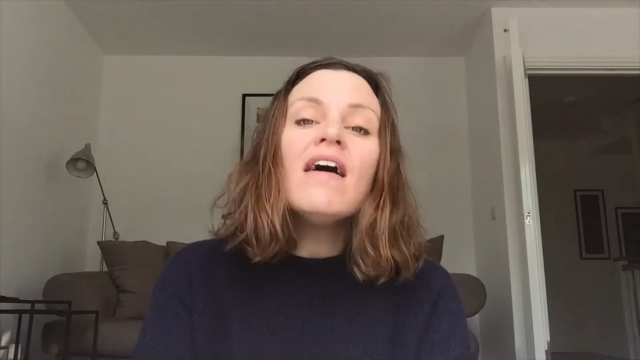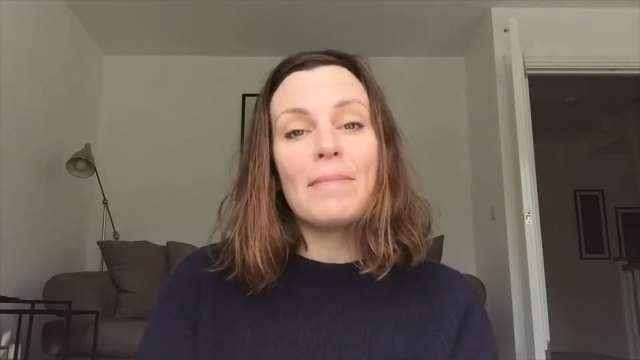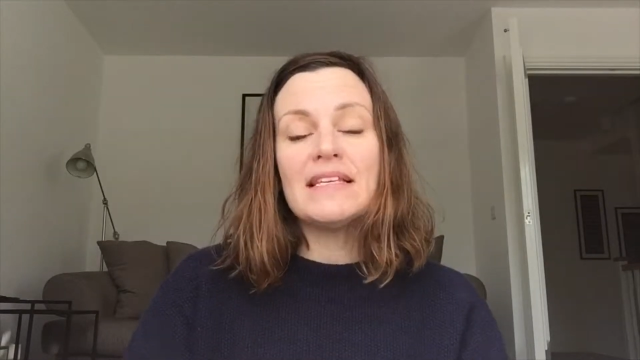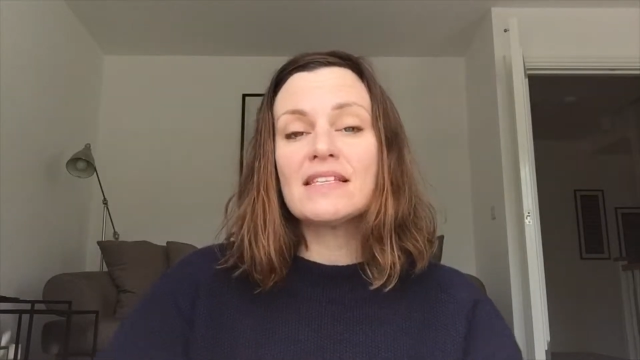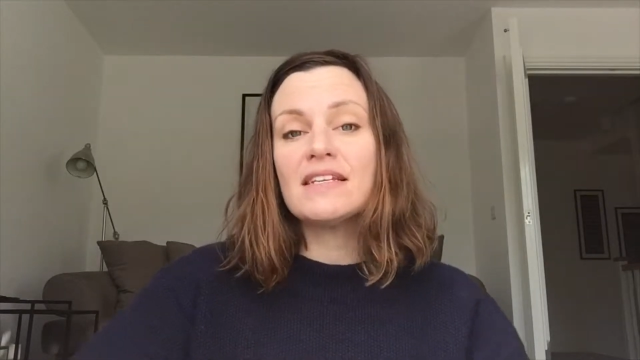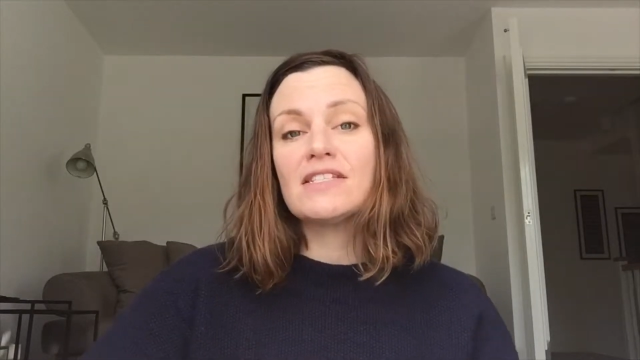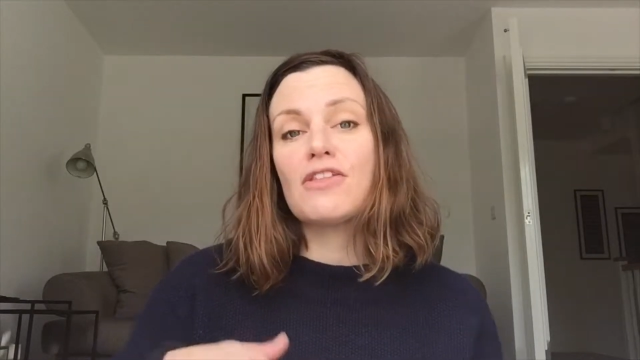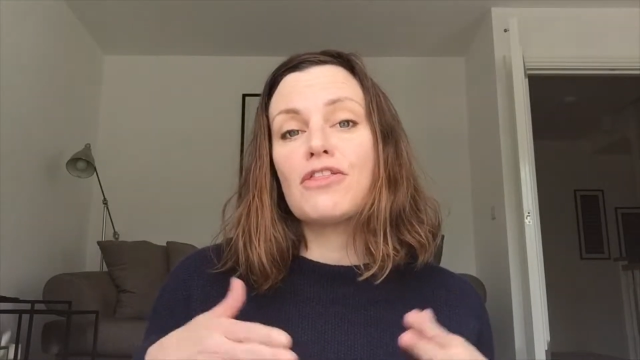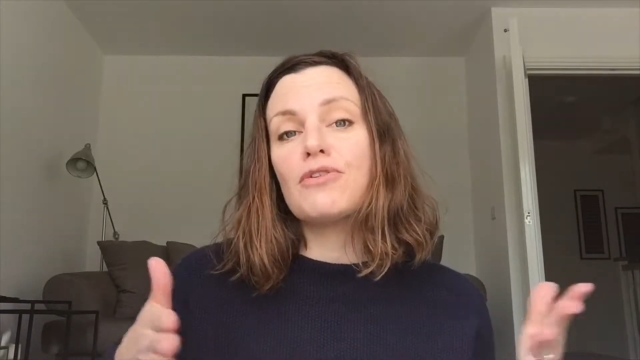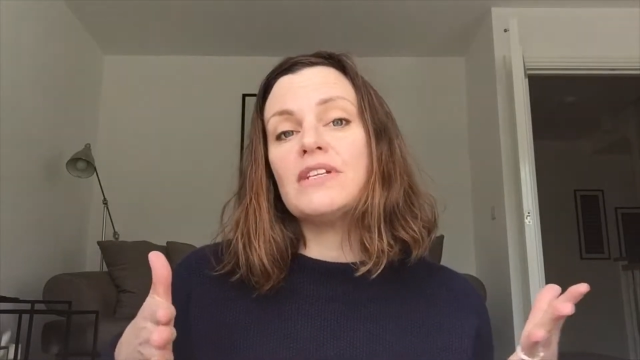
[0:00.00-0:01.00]
Basically, it's a
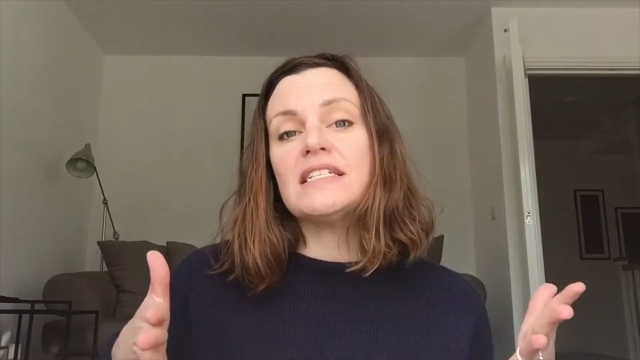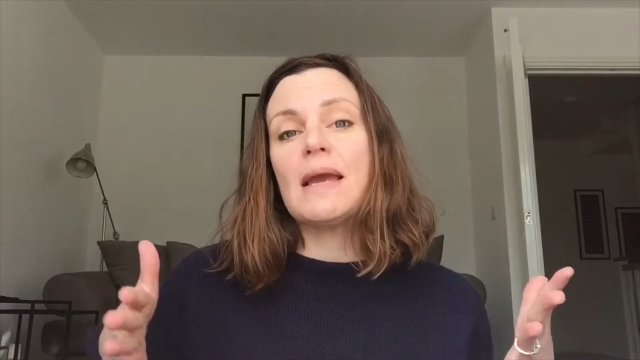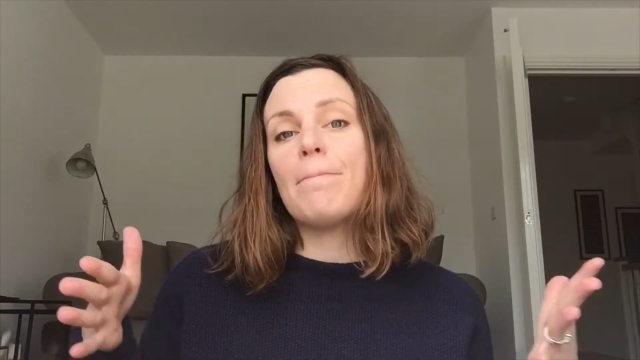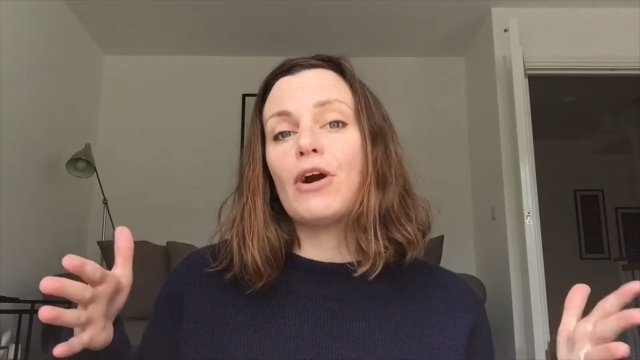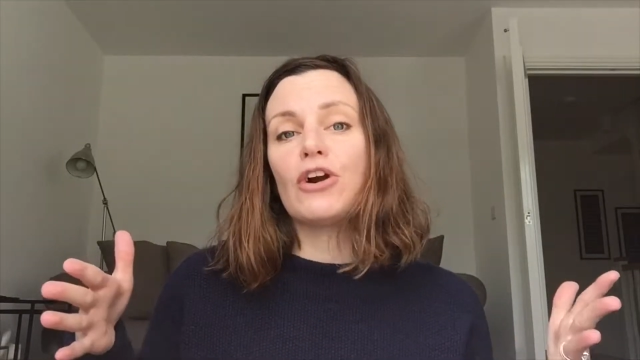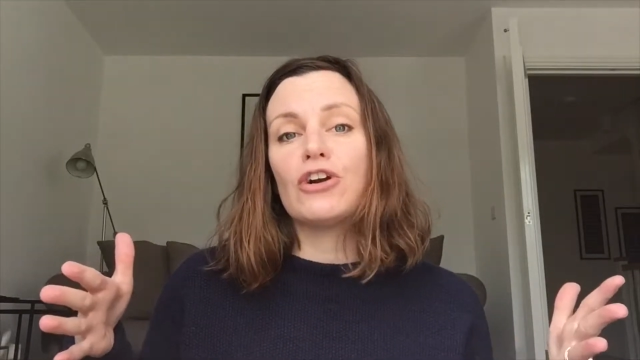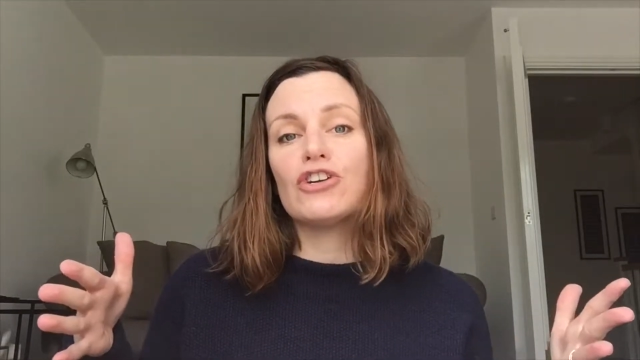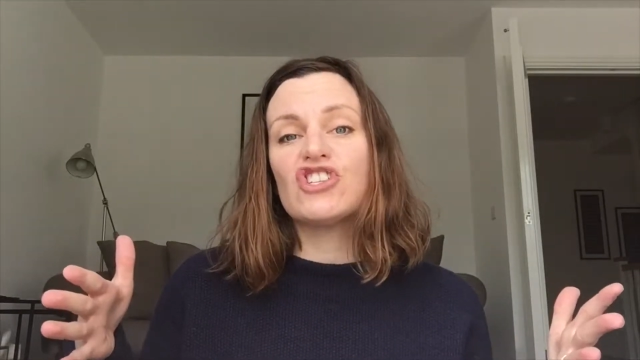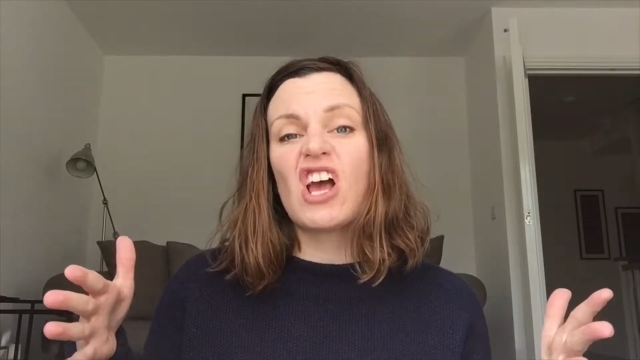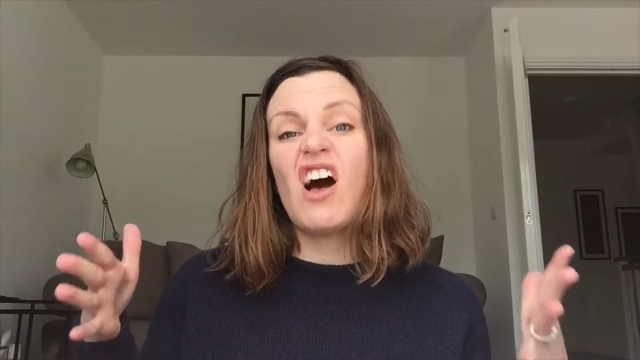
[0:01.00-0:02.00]
30-day
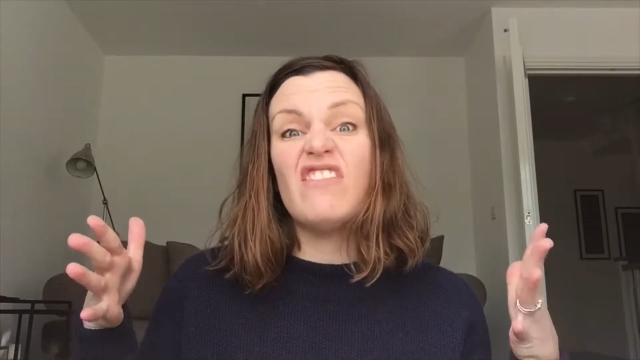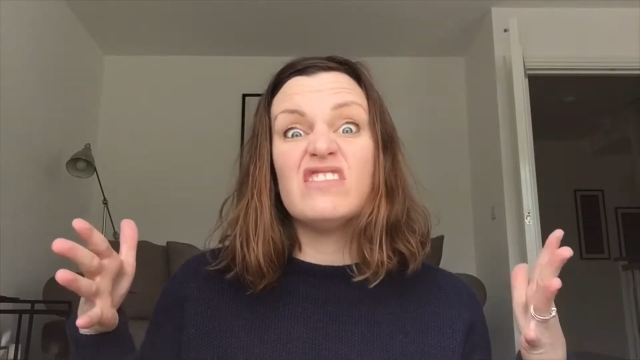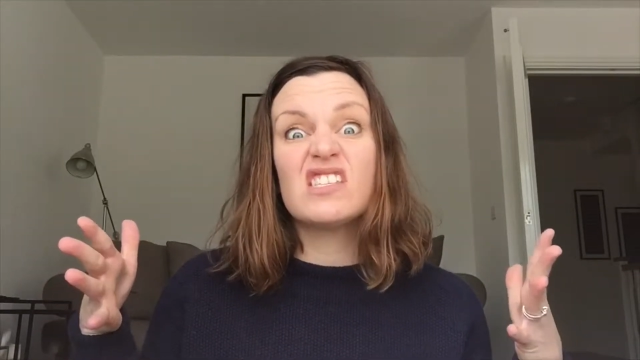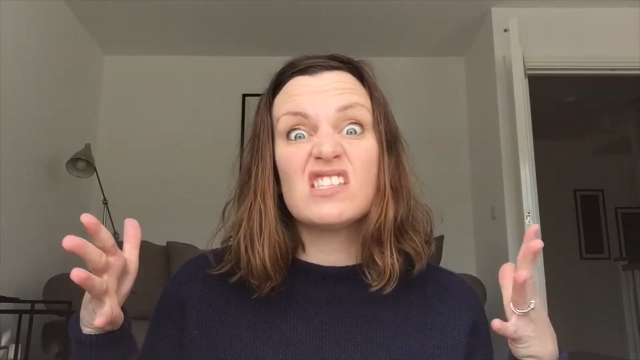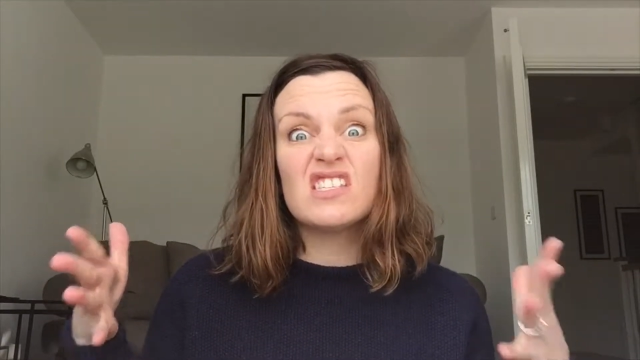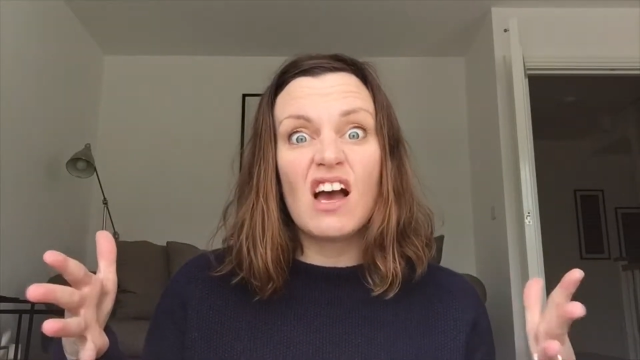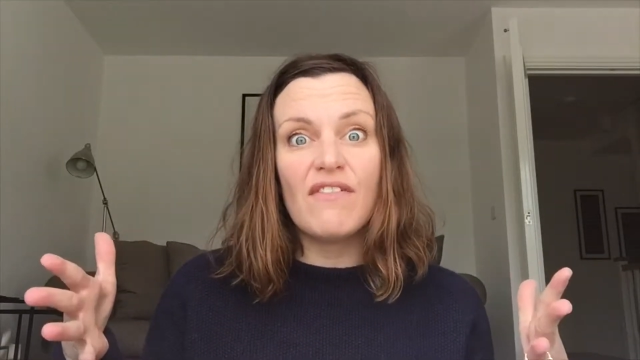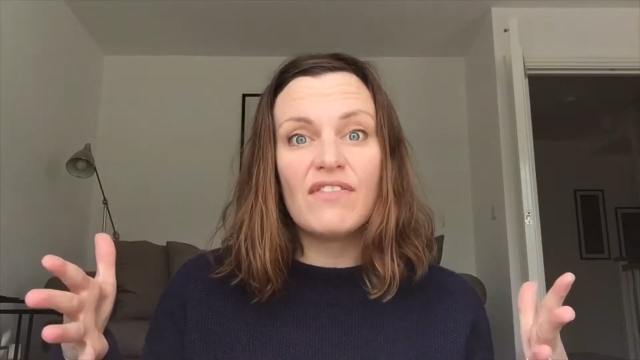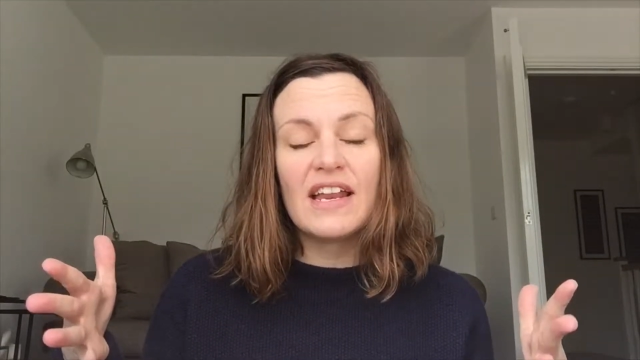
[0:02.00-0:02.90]
purge of stuff,